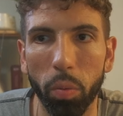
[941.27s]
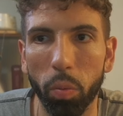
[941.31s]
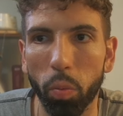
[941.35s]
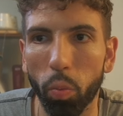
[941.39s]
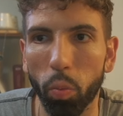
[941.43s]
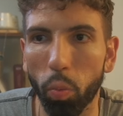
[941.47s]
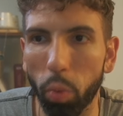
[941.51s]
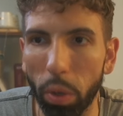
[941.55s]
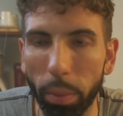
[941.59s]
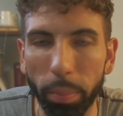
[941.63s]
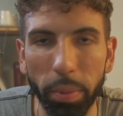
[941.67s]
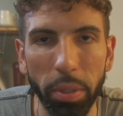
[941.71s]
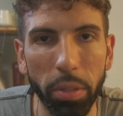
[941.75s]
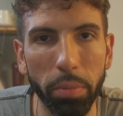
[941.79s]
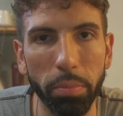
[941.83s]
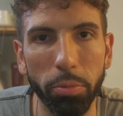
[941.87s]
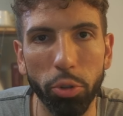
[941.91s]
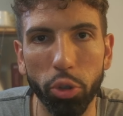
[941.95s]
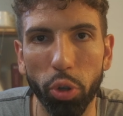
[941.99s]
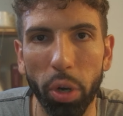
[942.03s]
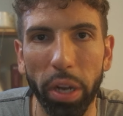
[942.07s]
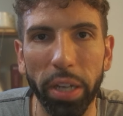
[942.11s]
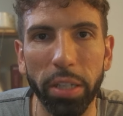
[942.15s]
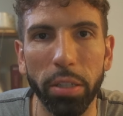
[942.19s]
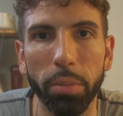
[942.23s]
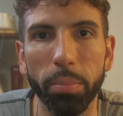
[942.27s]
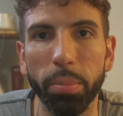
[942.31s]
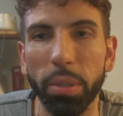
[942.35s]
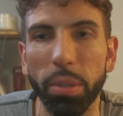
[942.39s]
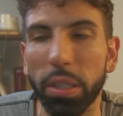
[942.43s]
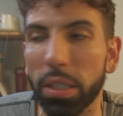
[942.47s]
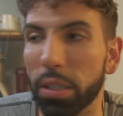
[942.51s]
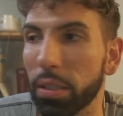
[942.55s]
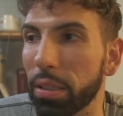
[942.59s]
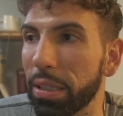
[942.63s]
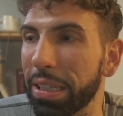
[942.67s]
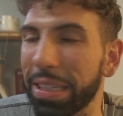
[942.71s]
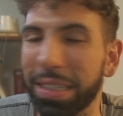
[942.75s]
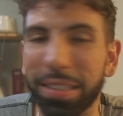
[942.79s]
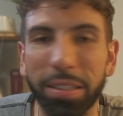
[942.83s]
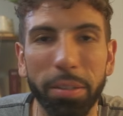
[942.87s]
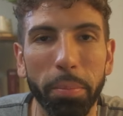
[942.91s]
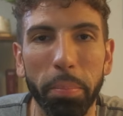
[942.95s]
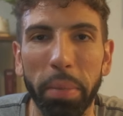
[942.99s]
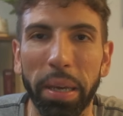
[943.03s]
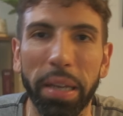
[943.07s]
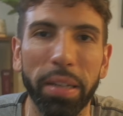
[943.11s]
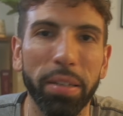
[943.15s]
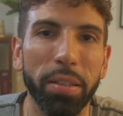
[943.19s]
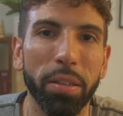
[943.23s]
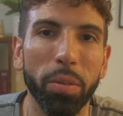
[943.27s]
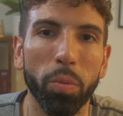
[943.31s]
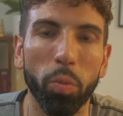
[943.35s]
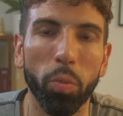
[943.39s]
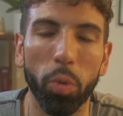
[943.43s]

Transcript: women trying to be an independent